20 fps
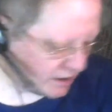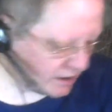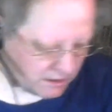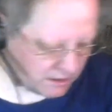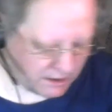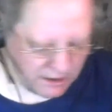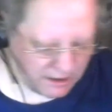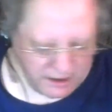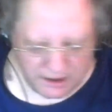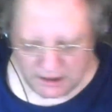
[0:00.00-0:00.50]

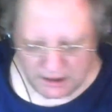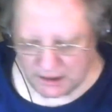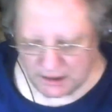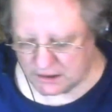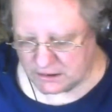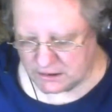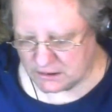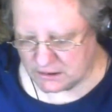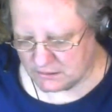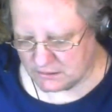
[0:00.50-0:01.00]
laying
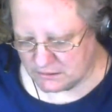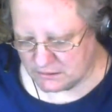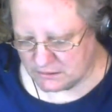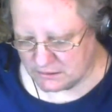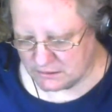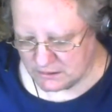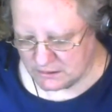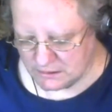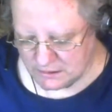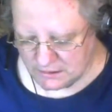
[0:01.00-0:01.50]
in the
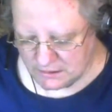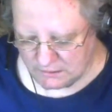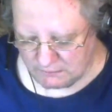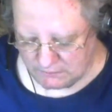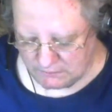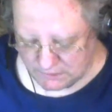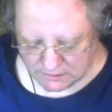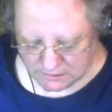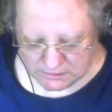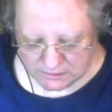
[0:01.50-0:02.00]

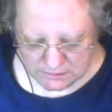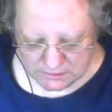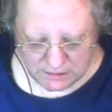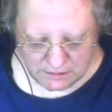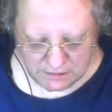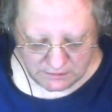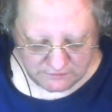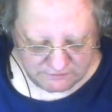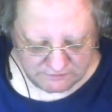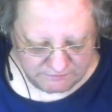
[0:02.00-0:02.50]
middle
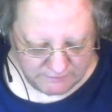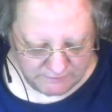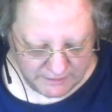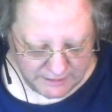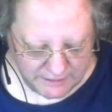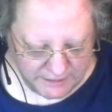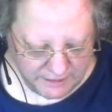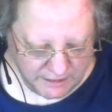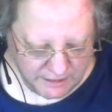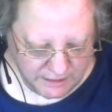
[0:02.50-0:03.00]
of
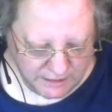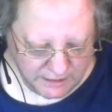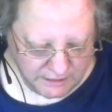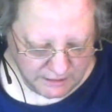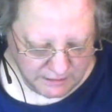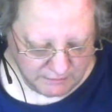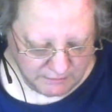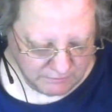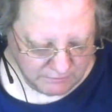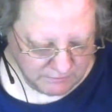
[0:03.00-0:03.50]

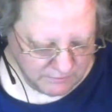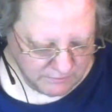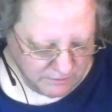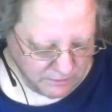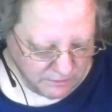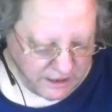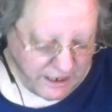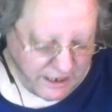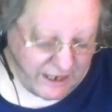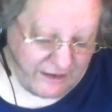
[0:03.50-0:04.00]
my...
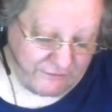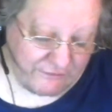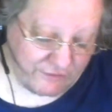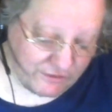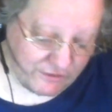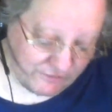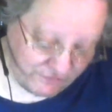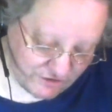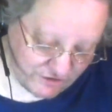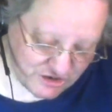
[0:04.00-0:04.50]
Okay, I have an
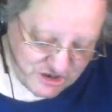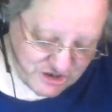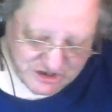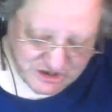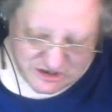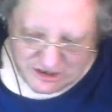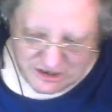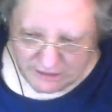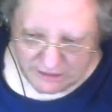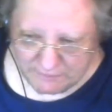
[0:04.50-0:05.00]

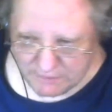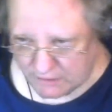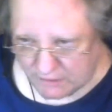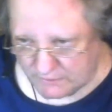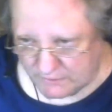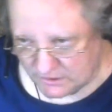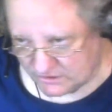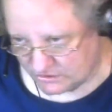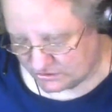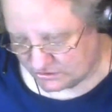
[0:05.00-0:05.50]
efficiency
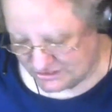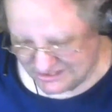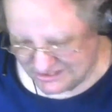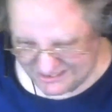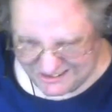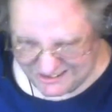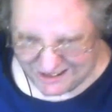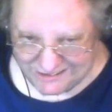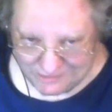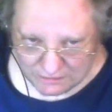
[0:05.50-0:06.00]
apartment, so it's
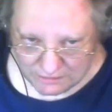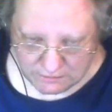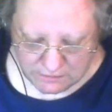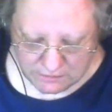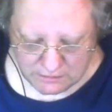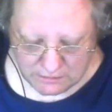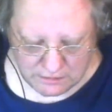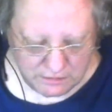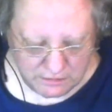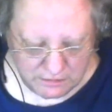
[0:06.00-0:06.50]
technically
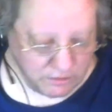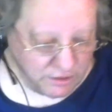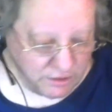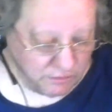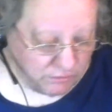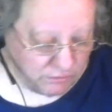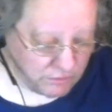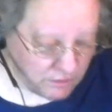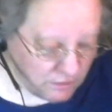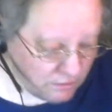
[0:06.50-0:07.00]
only one
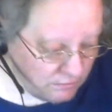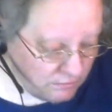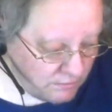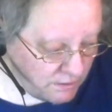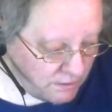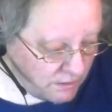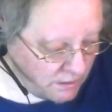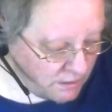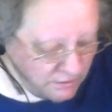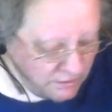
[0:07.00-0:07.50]
room.
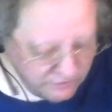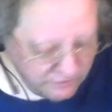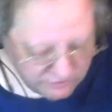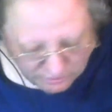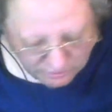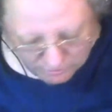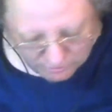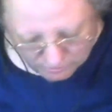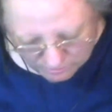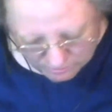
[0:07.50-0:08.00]

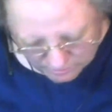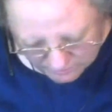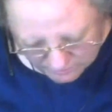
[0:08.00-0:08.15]
So where